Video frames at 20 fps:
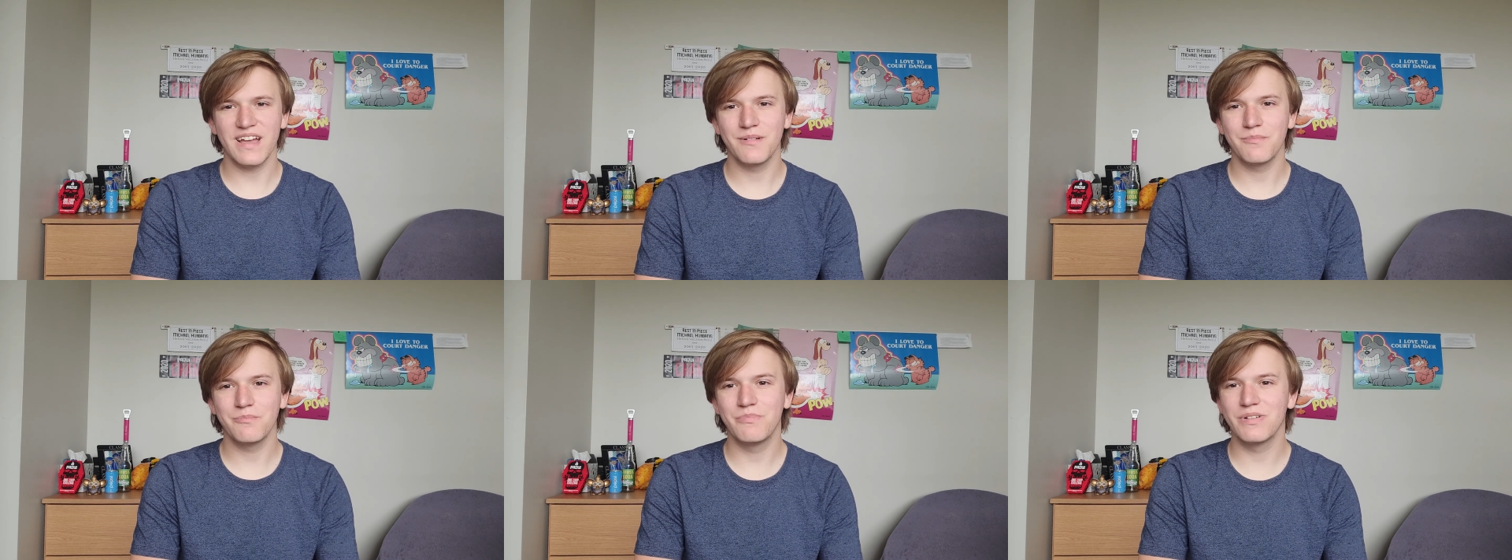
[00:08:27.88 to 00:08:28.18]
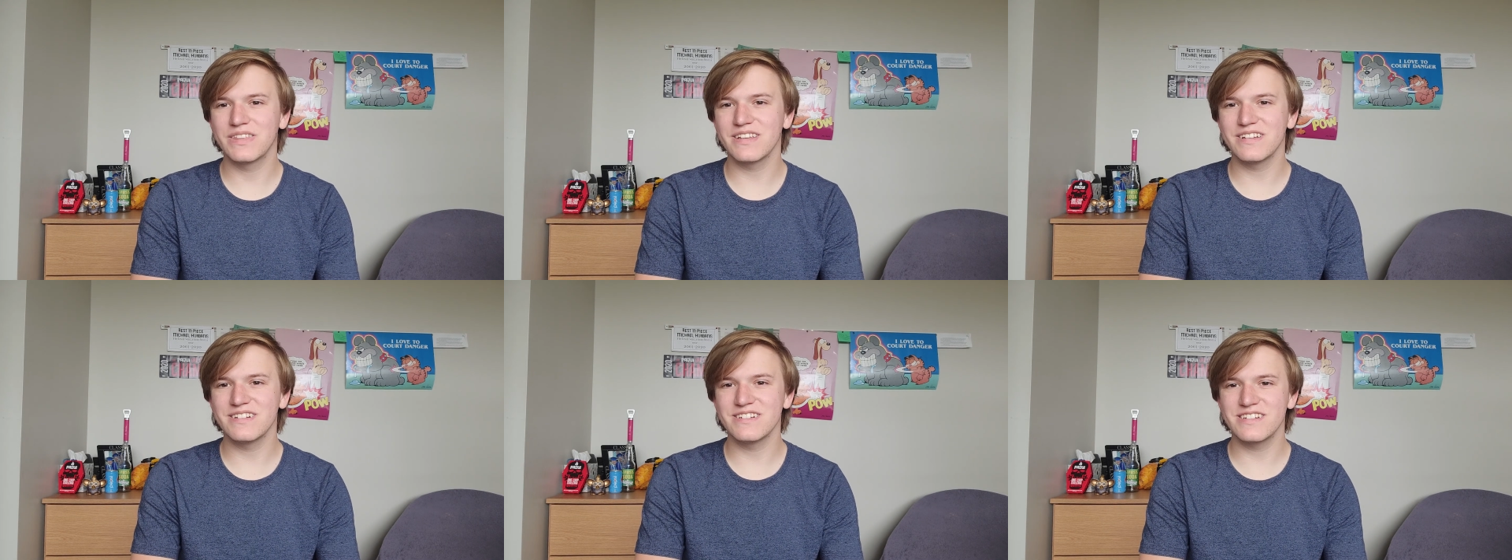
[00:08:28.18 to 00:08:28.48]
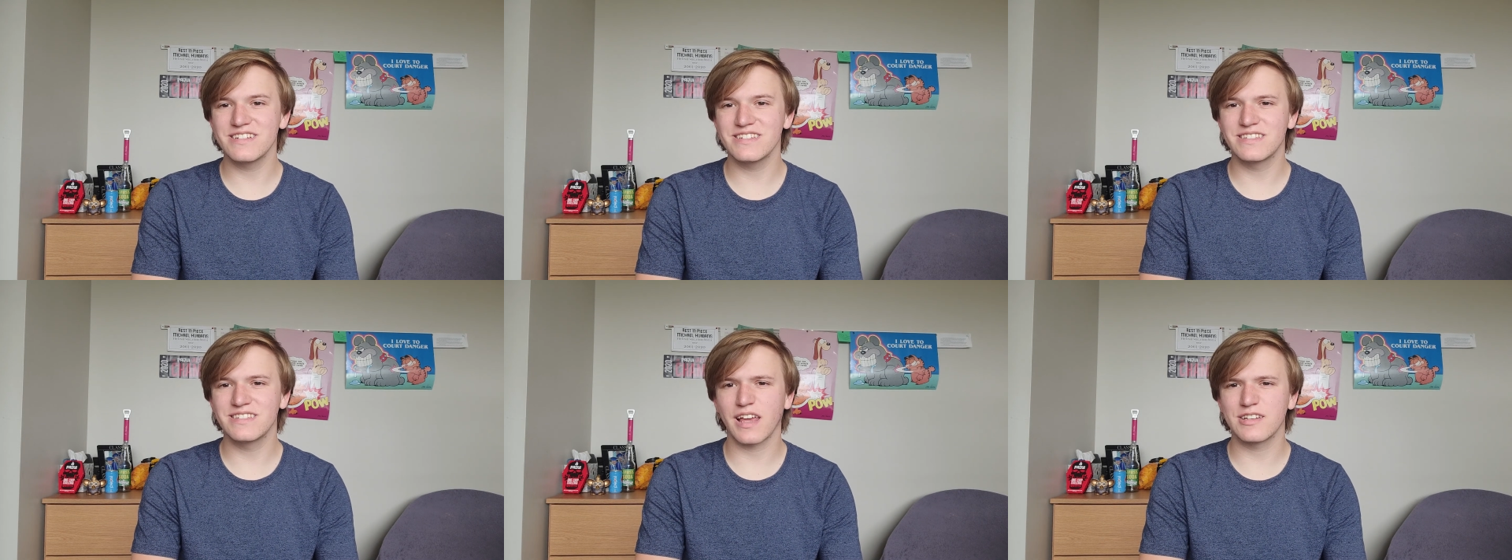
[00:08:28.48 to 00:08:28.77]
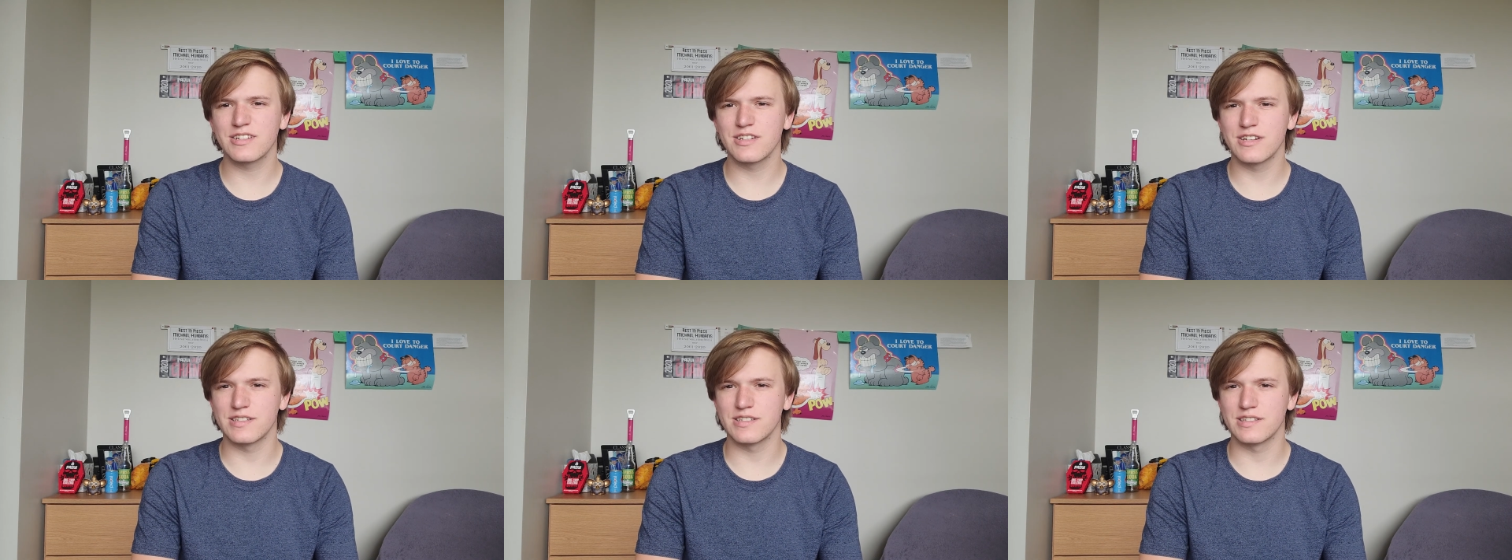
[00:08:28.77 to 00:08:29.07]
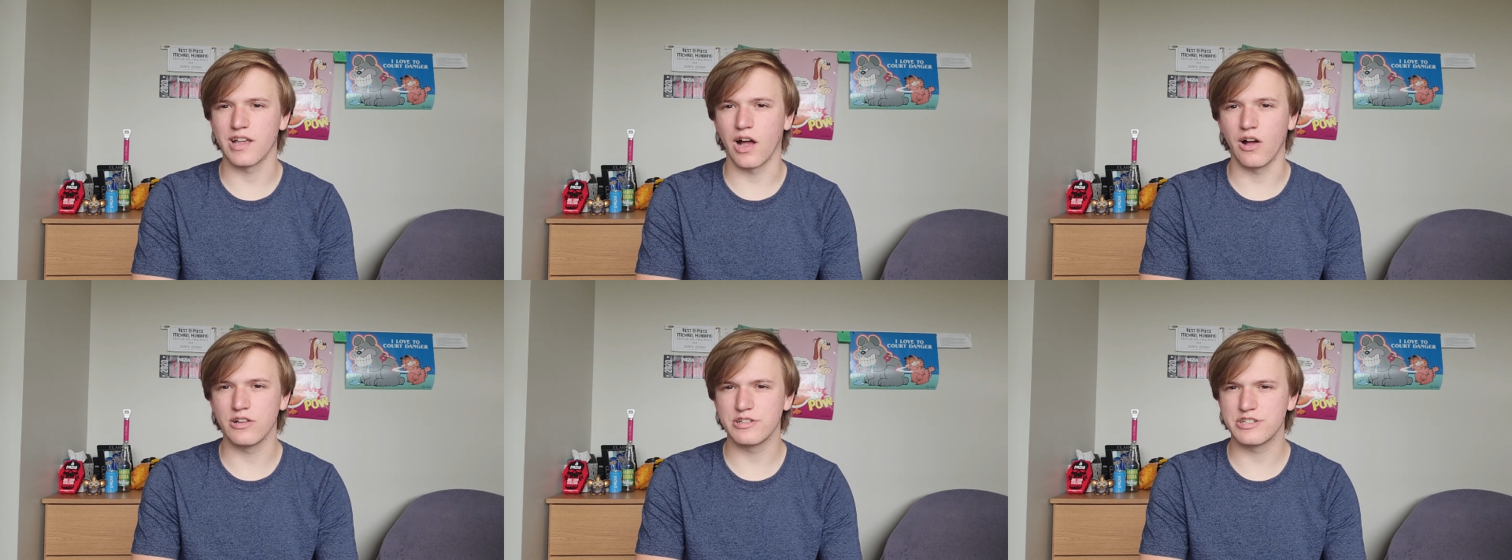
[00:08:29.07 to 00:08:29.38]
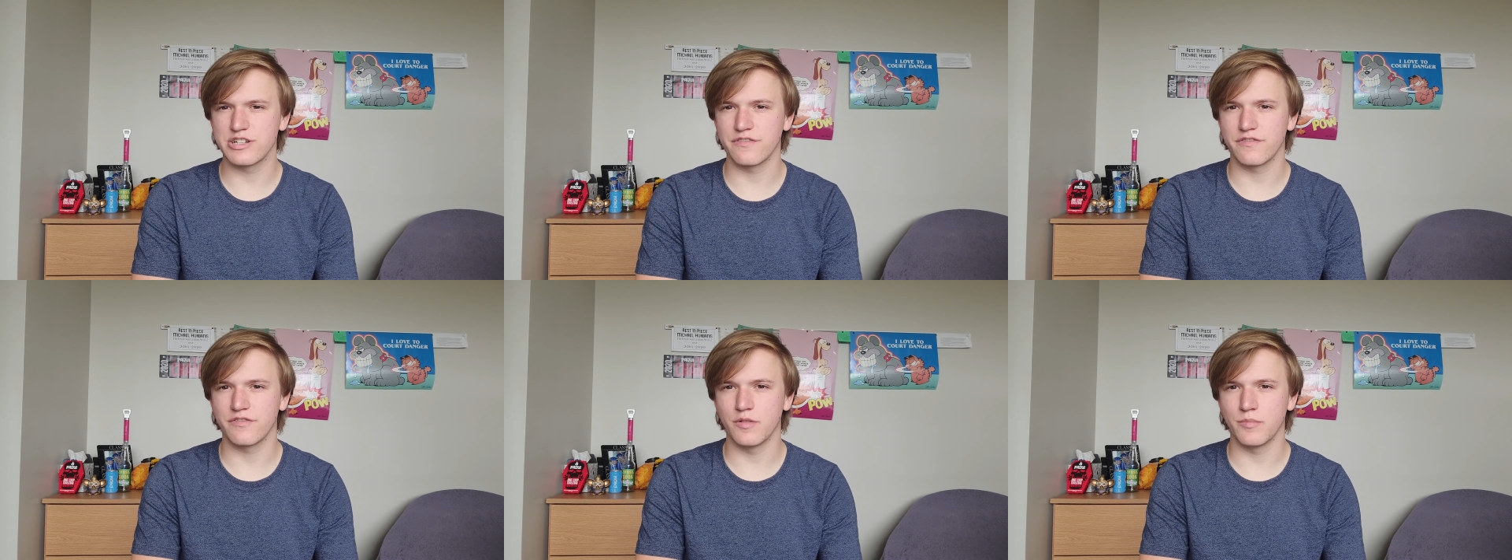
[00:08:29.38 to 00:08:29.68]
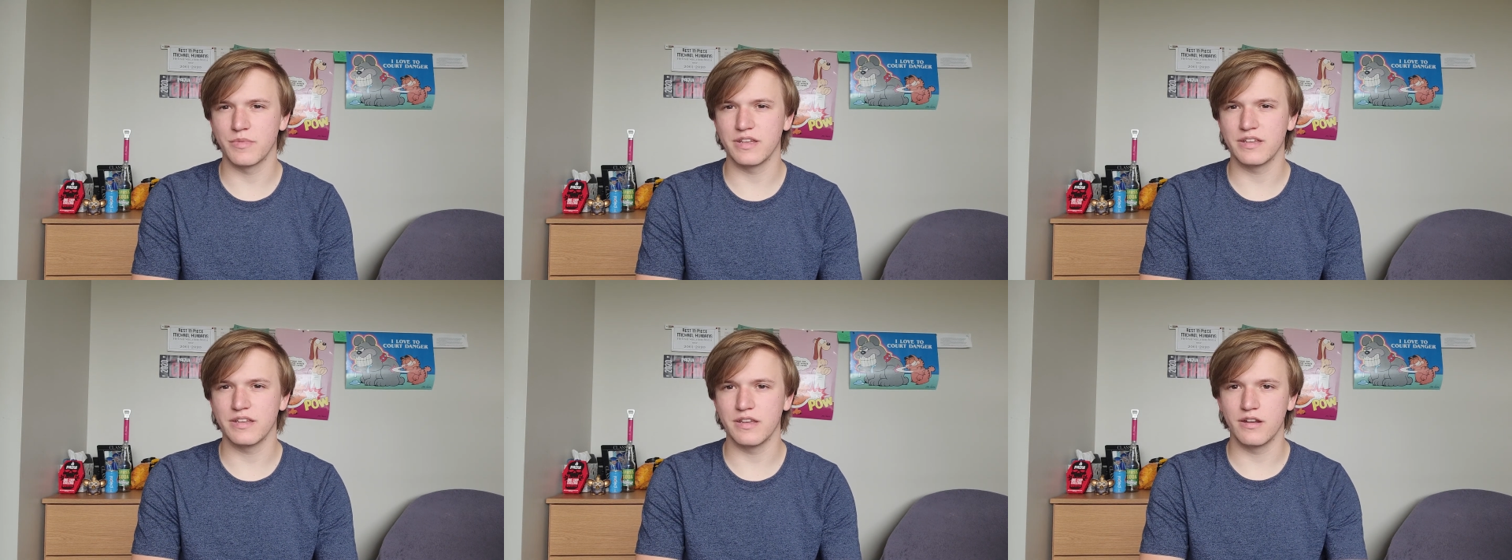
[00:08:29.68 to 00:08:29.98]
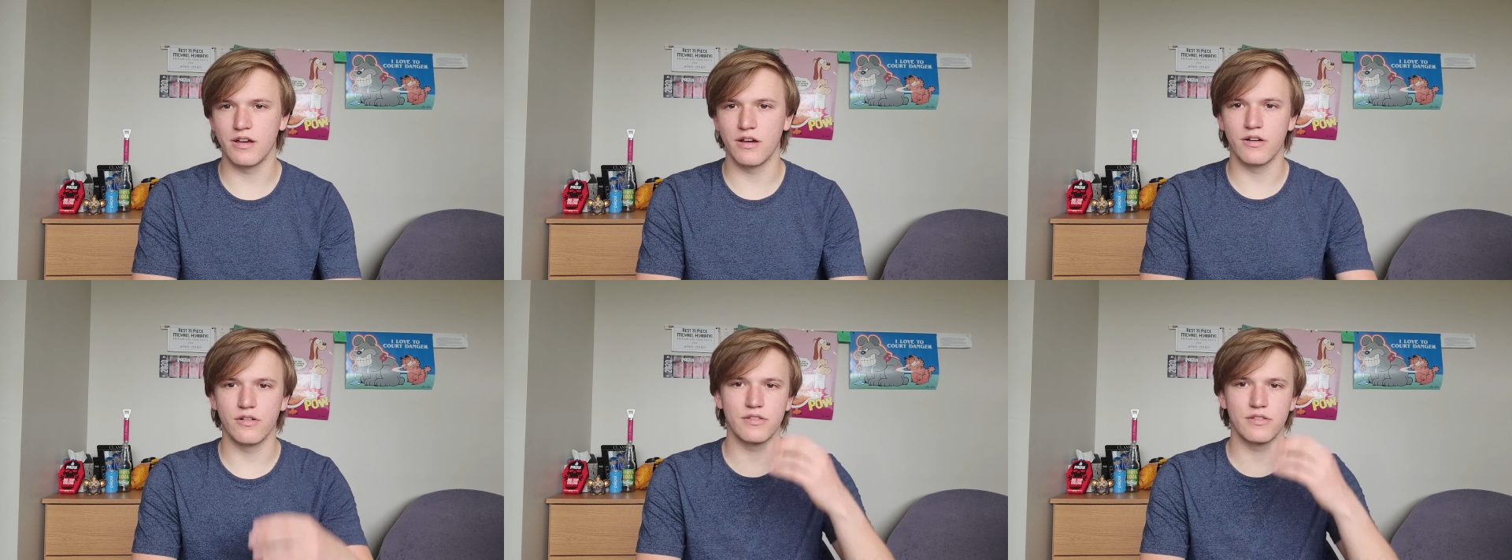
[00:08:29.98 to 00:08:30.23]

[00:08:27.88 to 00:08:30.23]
there's just such a nostalgia for me,